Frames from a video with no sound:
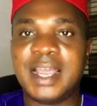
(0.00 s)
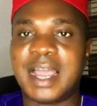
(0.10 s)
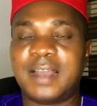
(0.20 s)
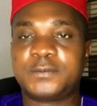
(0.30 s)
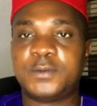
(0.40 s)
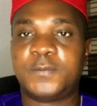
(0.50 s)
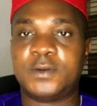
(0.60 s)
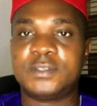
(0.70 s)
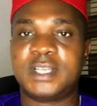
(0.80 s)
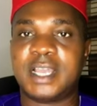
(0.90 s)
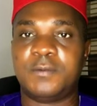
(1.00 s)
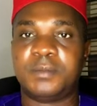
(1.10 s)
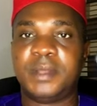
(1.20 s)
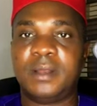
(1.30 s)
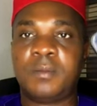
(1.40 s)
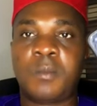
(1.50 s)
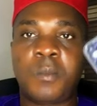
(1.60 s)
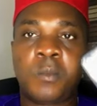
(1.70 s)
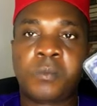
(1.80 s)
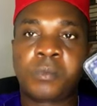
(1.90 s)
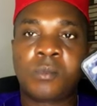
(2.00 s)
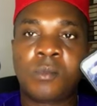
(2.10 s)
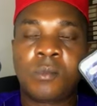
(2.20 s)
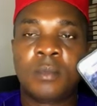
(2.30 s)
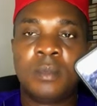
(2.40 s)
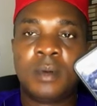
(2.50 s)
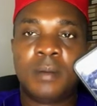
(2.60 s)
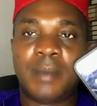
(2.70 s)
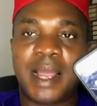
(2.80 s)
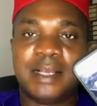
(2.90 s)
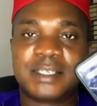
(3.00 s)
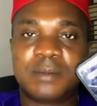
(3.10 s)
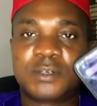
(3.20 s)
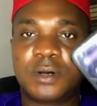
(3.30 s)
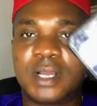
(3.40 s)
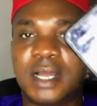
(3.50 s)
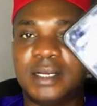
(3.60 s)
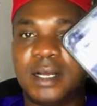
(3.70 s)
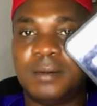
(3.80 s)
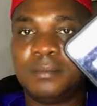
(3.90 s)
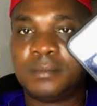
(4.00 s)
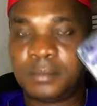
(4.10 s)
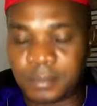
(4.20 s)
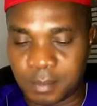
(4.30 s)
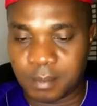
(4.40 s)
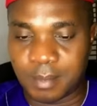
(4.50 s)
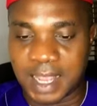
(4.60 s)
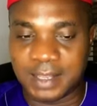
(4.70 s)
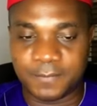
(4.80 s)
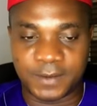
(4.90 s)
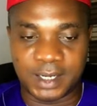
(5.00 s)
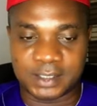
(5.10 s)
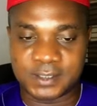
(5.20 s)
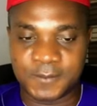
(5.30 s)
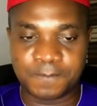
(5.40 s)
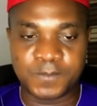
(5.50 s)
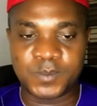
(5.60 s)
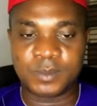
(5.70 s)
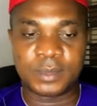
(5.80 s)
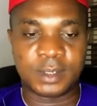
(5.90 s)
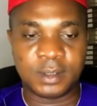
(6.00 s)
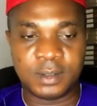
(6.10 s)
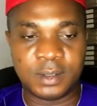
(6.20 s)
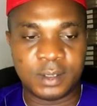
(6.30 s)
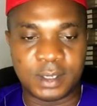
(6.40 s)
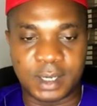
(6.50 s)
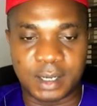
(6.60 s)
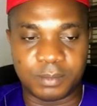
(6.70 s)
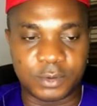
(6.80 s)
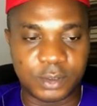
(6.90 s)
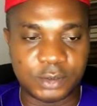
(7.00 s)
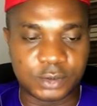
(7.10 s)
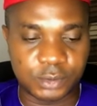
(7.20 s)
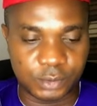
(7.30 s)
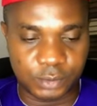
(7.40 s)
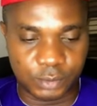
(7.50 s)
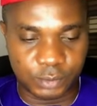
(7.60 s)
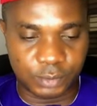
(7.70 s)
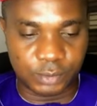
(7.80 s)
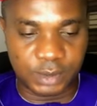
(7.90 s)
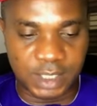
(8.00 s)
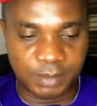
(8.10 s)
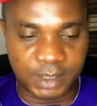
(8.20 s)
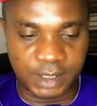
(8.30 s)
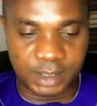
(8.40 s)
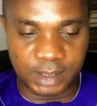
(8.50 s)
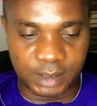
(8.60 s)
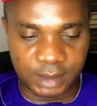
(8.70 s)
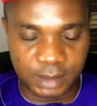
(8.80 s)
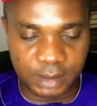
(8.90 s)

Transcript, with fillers: I have two phones here with me, my Samsung and um, my Infinix. I'm going to, let me